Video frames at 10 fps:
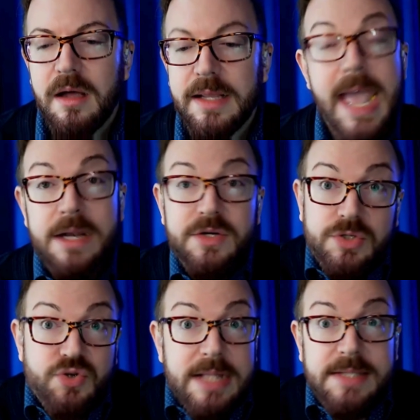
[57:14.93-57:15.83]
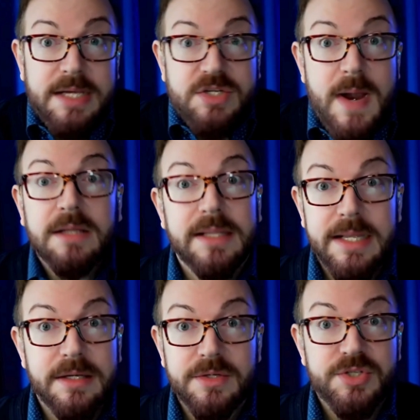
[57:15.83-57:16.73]
can translate
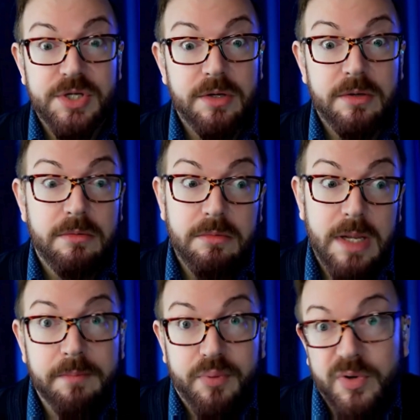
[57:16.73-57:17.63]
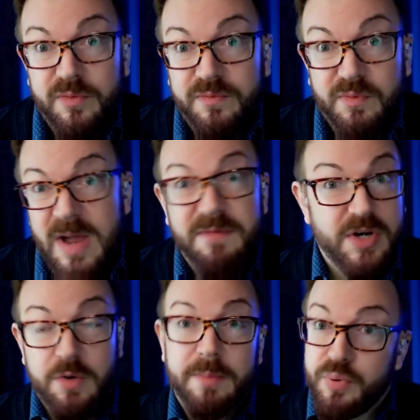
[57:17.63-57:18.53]
directly into improved
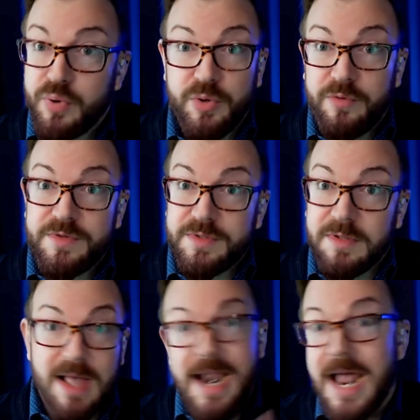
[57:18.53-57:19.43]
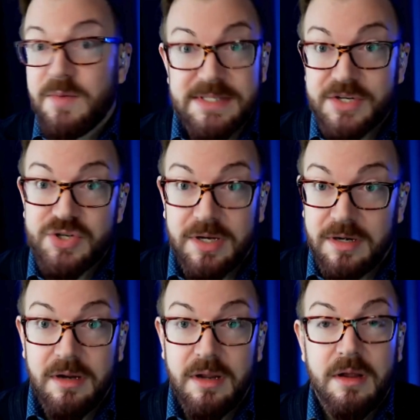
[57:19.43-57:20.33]
revenue, improved client
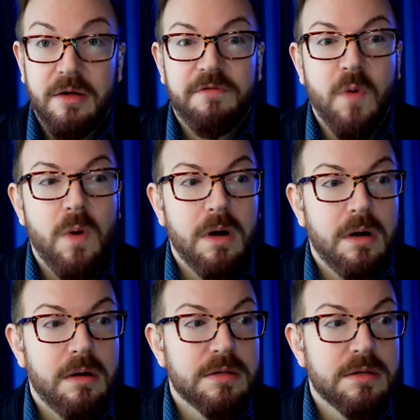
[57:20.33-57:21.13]
acquisition for